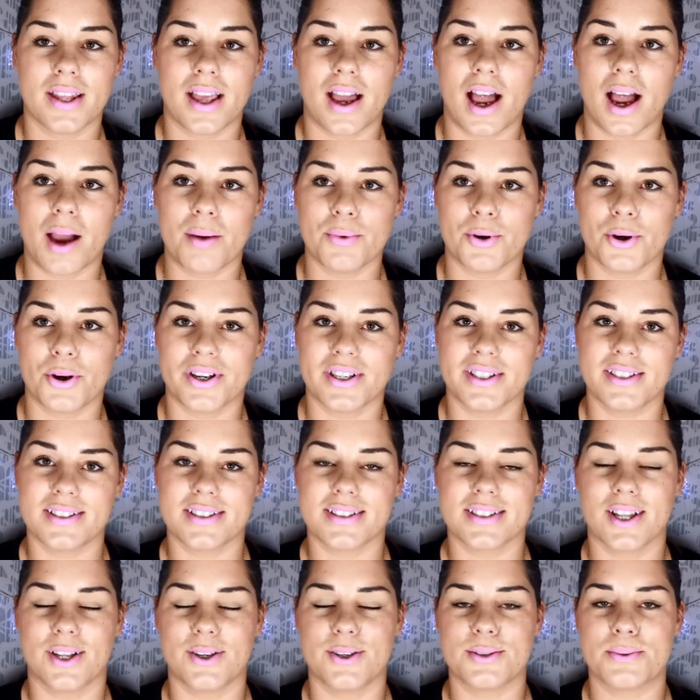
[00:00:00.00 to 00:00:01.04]
I'm not going to
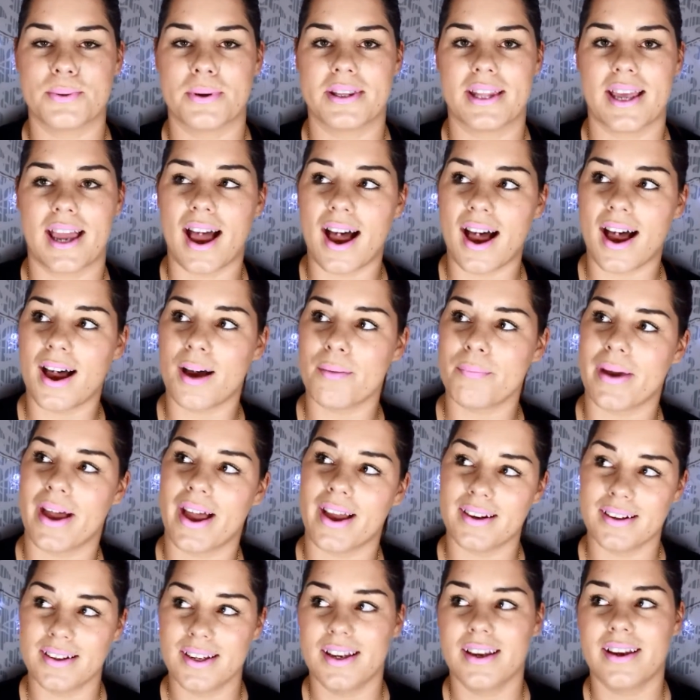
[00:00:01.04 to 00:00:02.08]
disclose what they are,
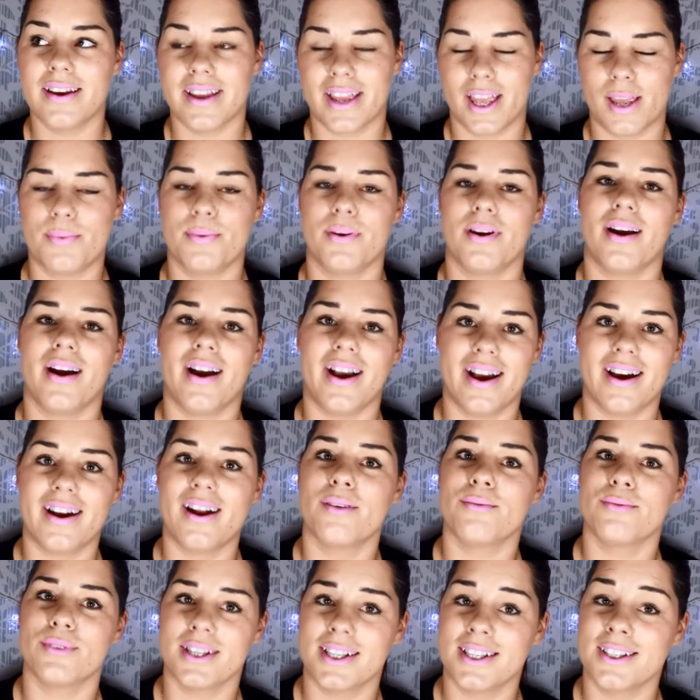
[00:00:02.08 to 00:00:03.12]
but keep an eye out.
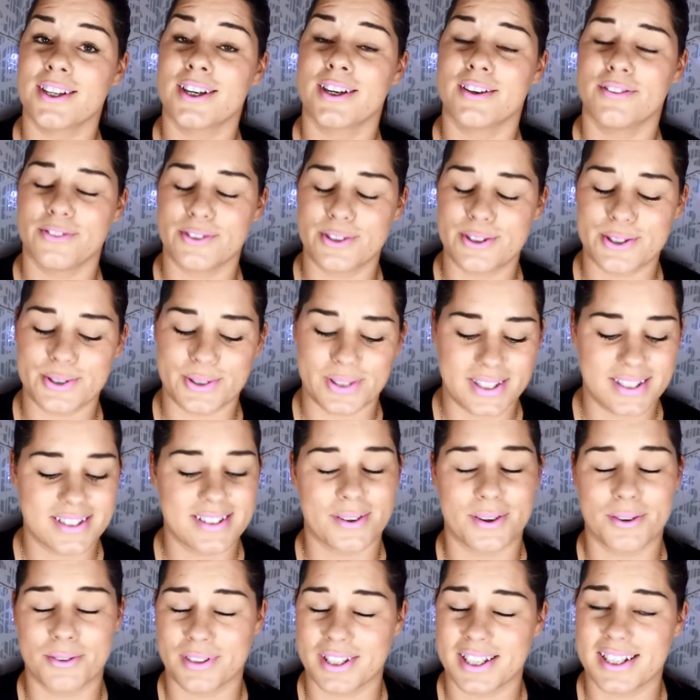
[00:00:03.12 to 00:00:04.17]
I'm really looking forward to it. It's
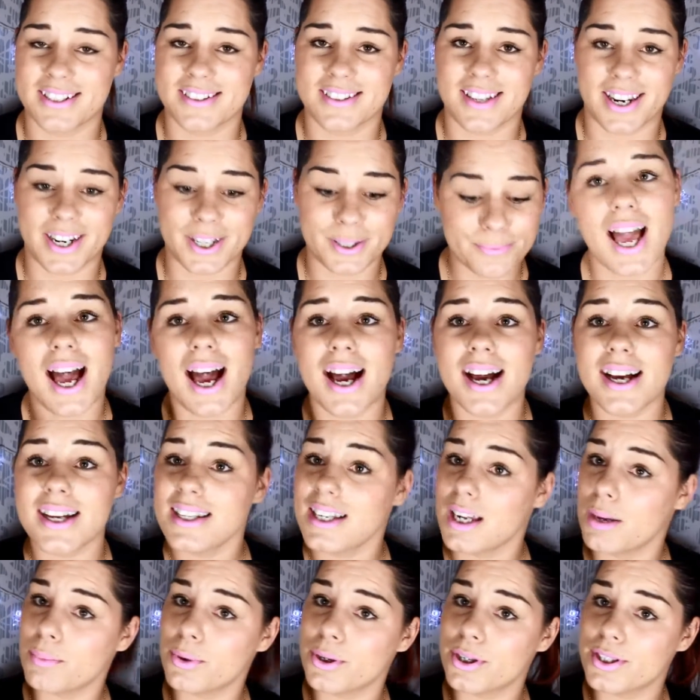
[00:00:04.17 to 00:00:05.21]
something really exciting.
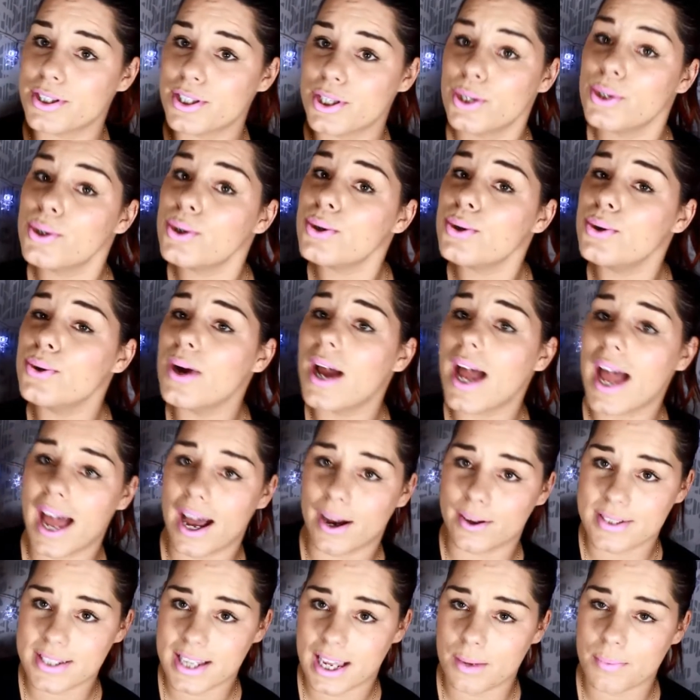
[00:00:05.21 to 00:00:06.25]
Number 2,
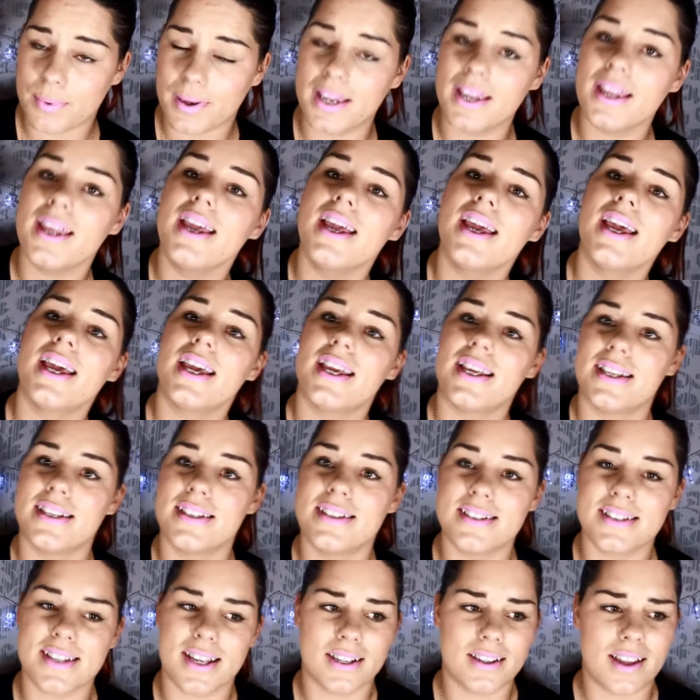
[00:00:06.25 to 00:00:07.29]
housekeeping,
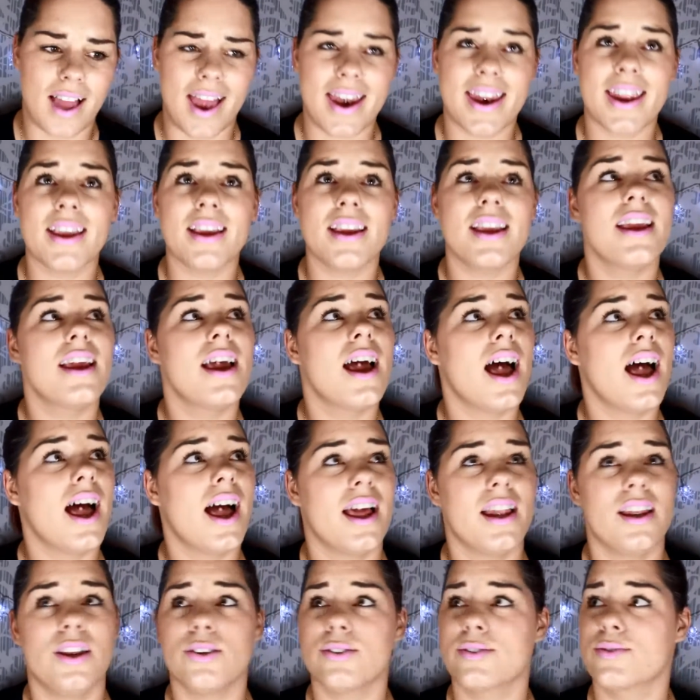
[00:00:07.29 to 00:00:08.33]
is lighting.
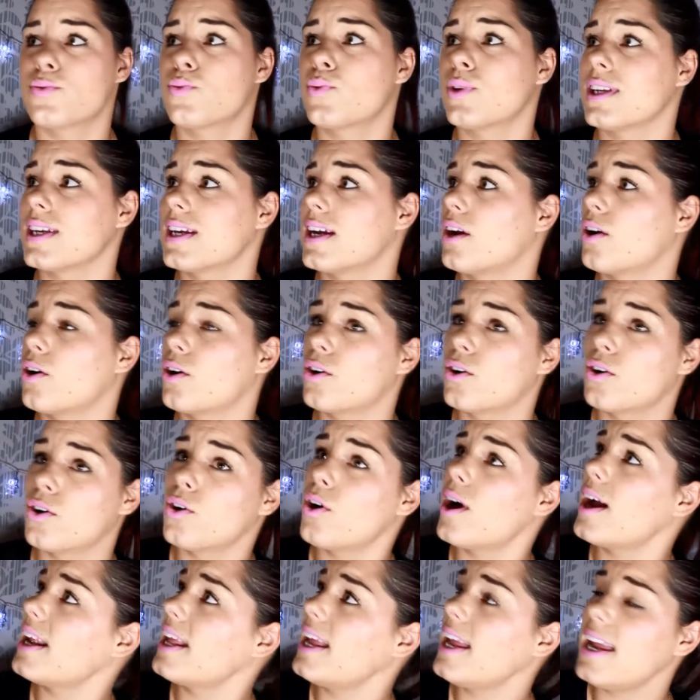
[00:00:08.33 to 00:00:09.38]
Looks really
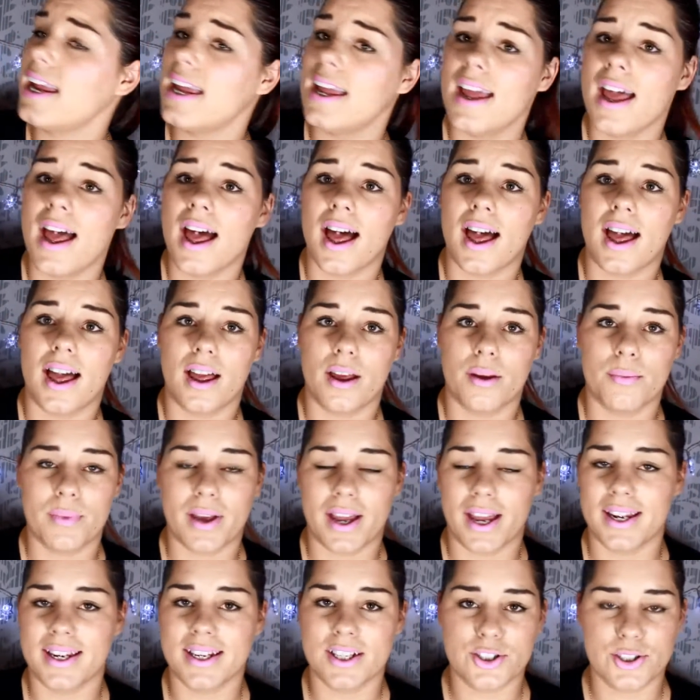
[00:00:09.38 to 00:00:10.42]
cruddy.
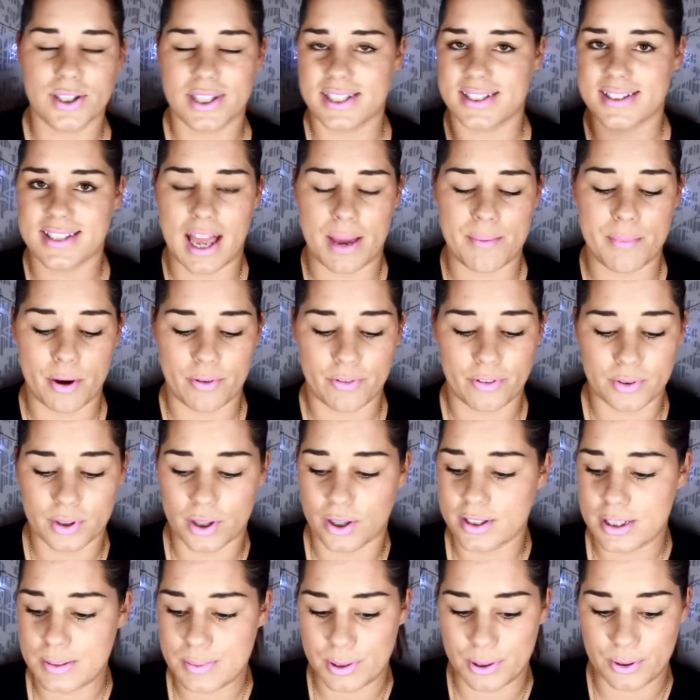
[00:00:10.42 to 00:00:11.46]
I literally just came home from the
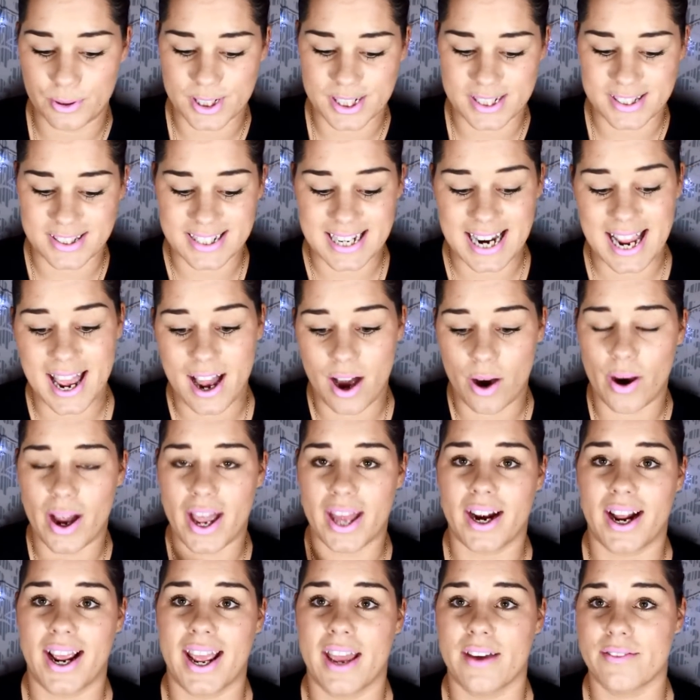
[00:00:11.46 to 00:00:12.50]
hospital just now
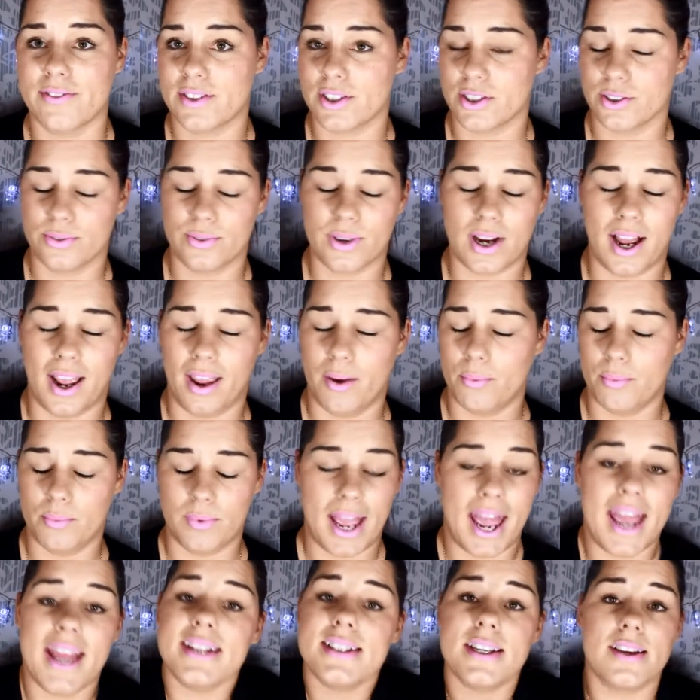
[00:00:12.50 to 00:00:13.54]
and I had
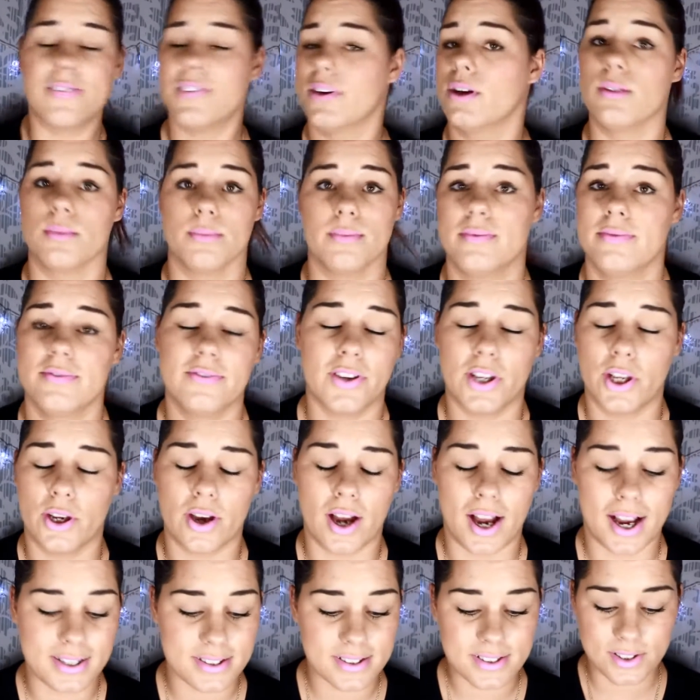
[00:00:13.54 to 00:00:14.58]
to film for you
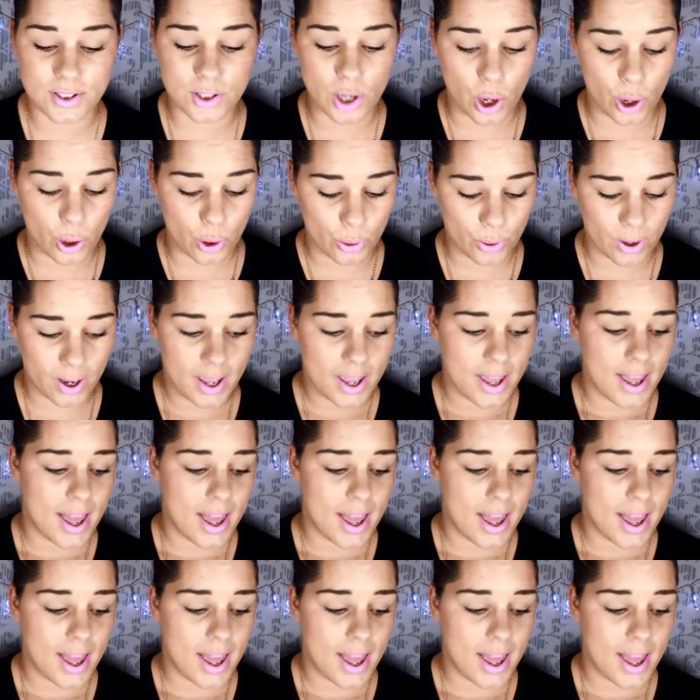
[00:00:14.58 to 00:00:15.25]
guys, so